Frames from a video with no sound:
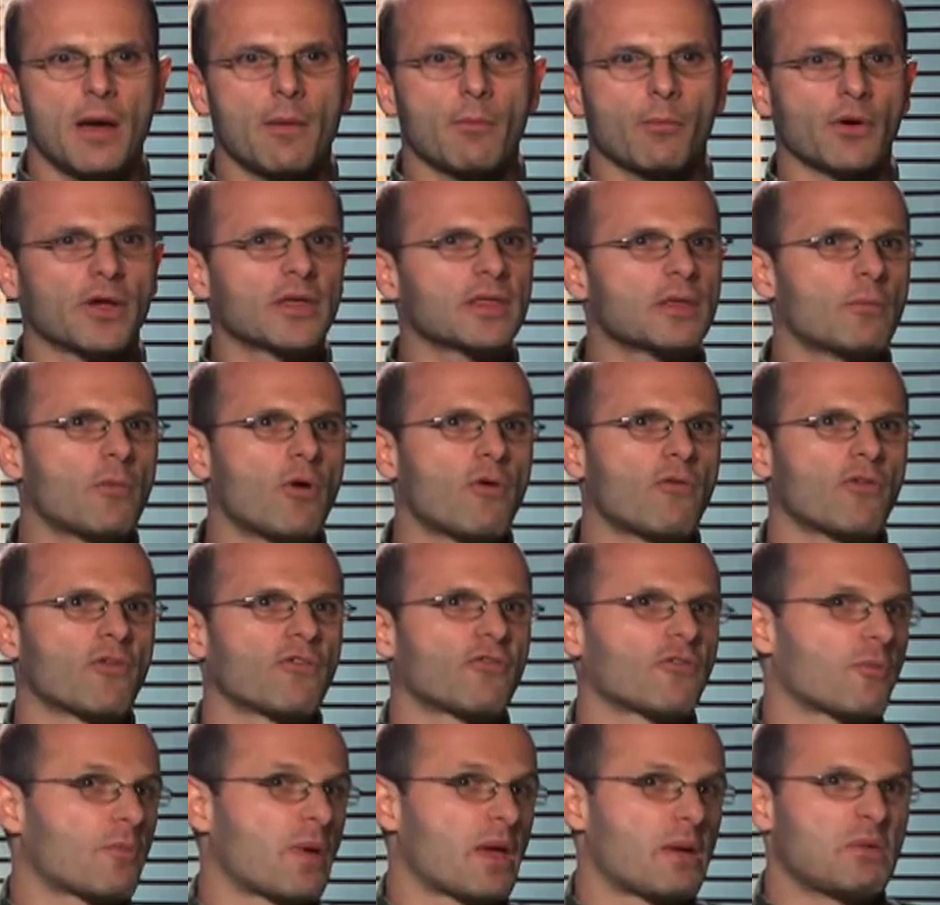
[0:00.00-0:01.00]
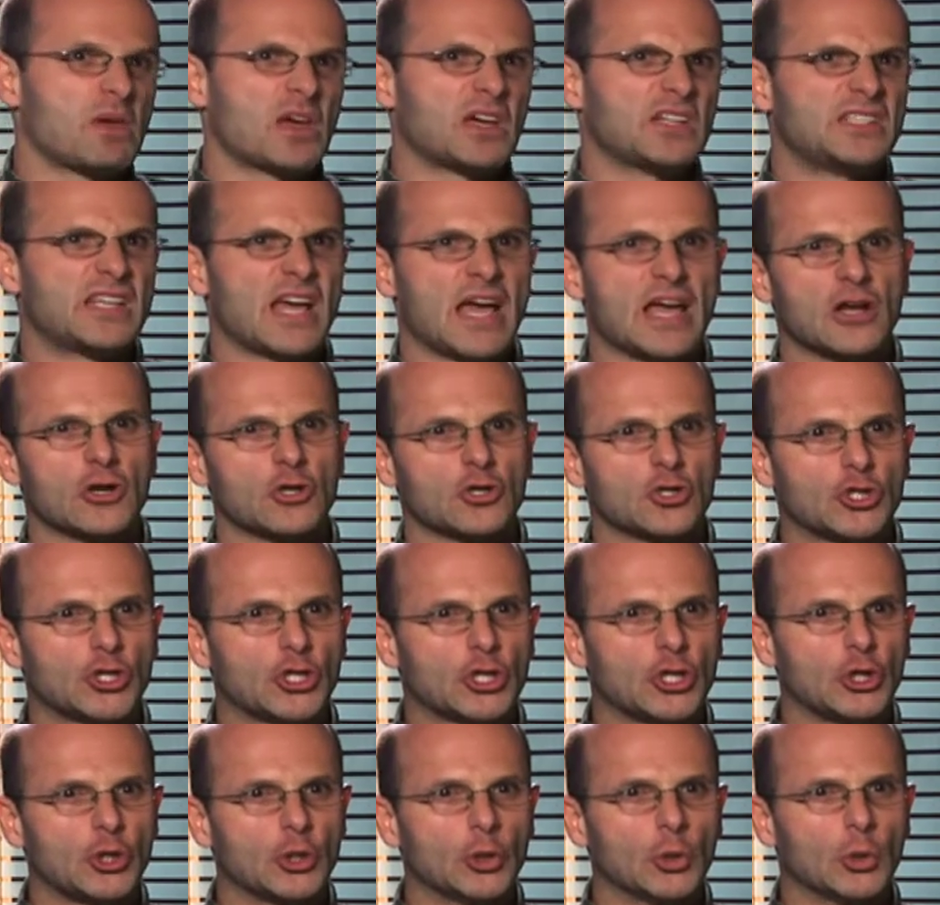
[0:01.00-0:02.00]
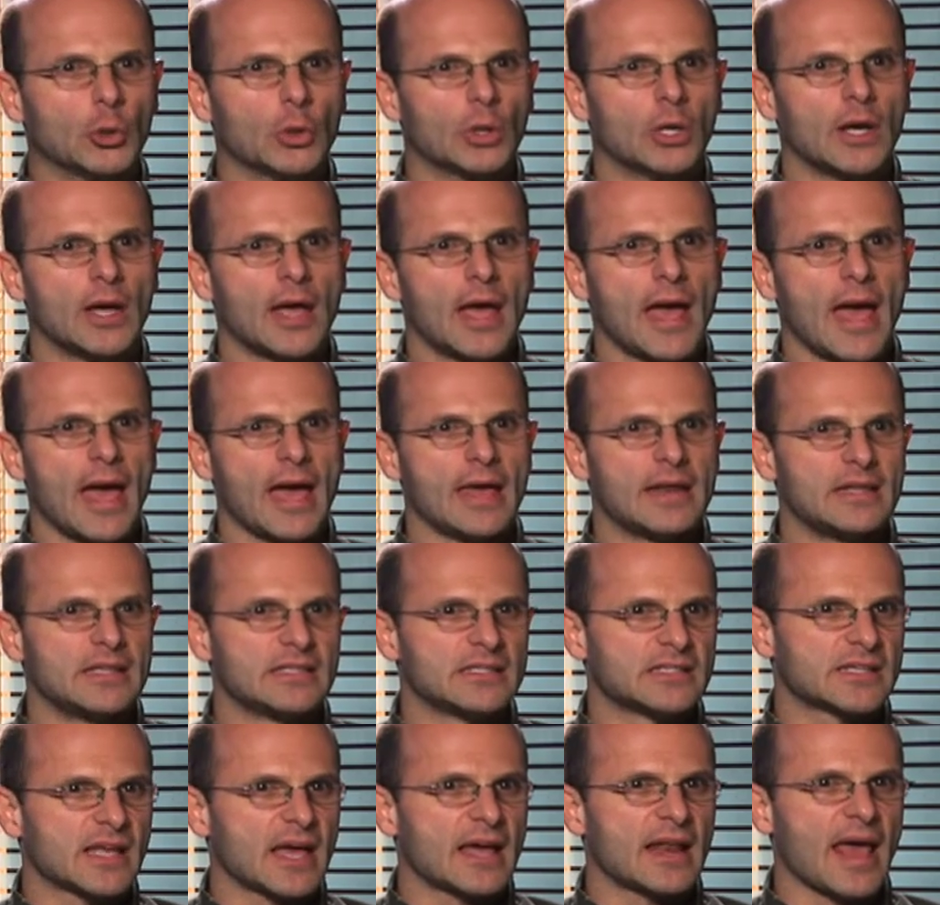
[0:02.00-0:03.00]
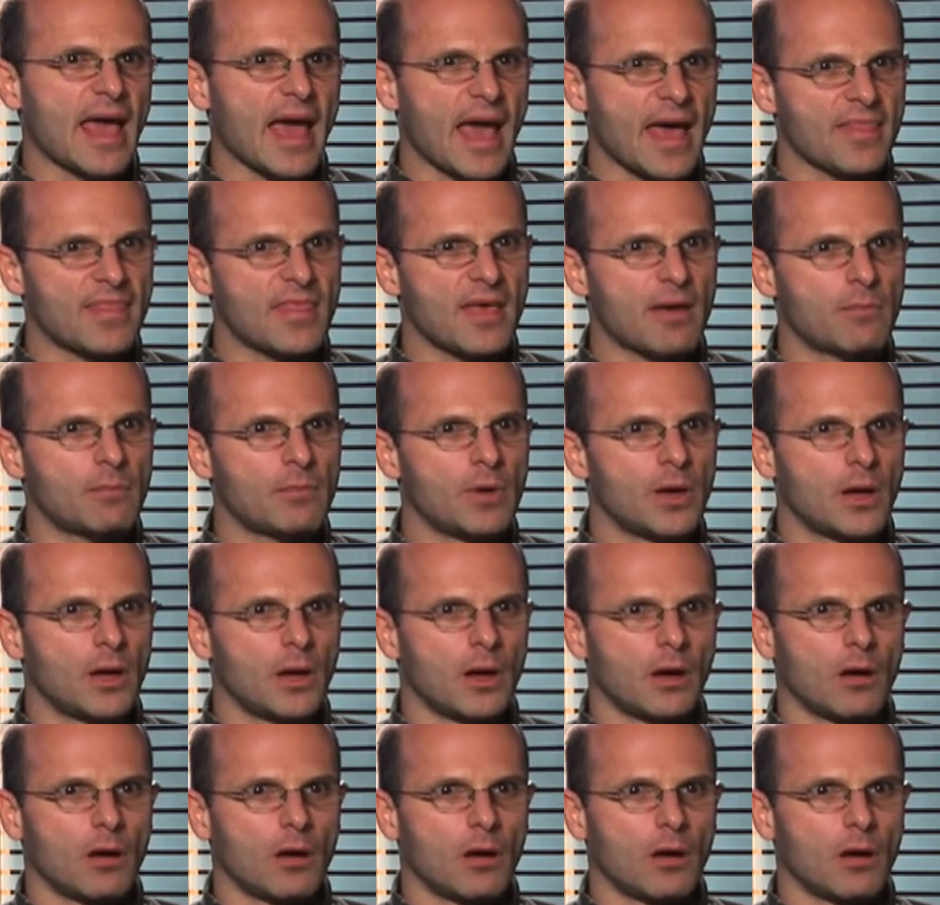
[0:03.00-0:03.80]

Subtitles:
bring them over for maybe a day or two, and instead had them,